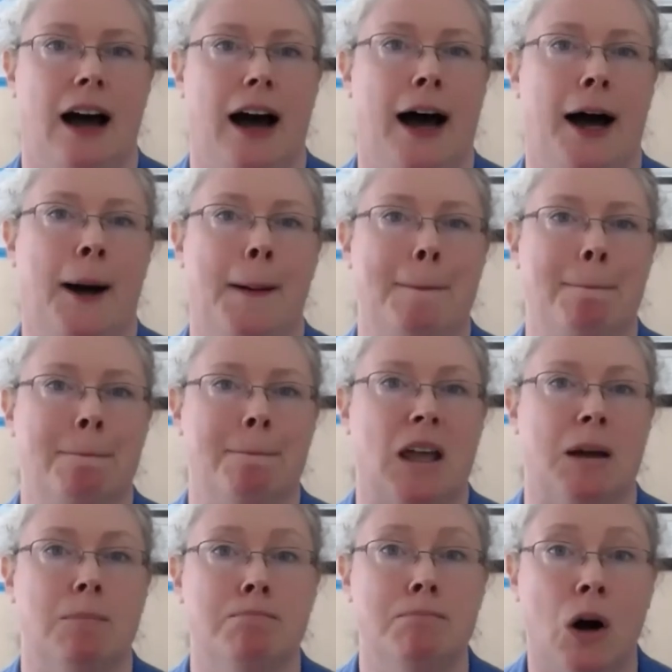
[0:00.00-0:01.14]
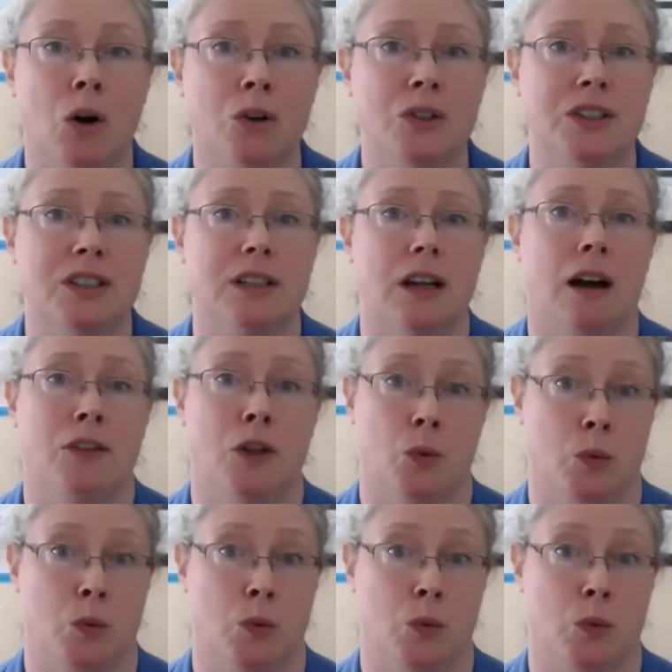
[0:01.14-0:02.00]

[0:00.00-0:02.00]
um, most of the